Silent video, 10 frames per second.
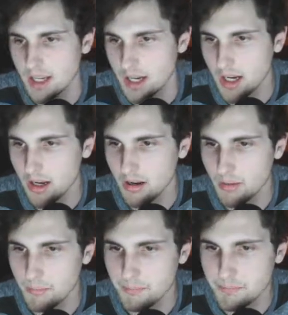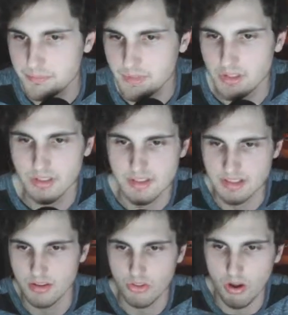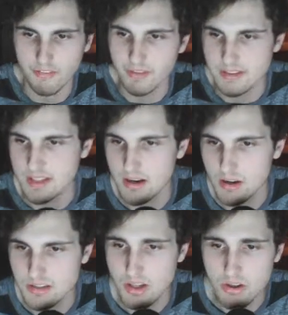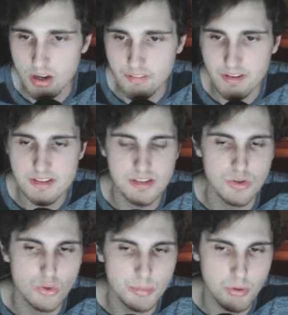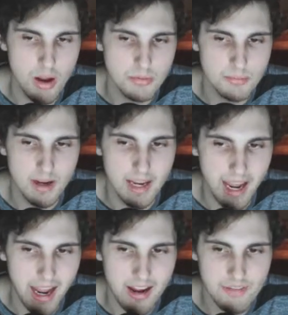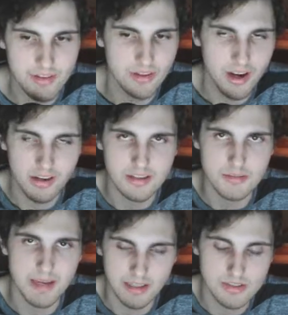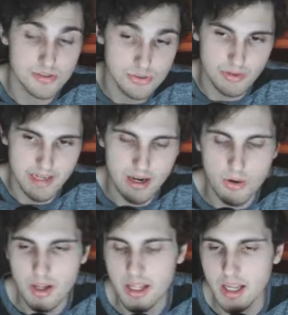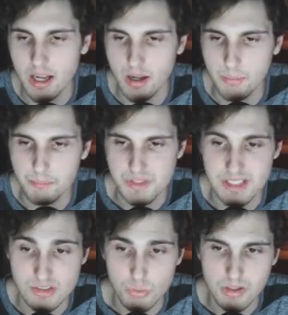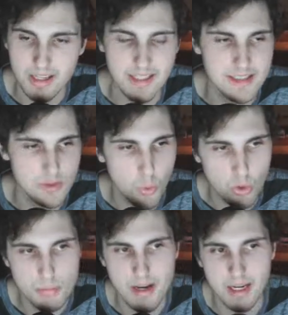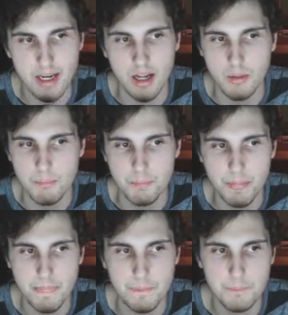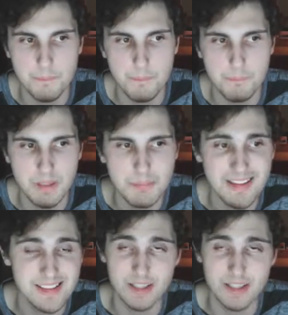And you can see that the offense there, a solid offense. The only problem I have, and I'll get to the main concerns right now, besides O-line, is quarterback. Big Ben's getting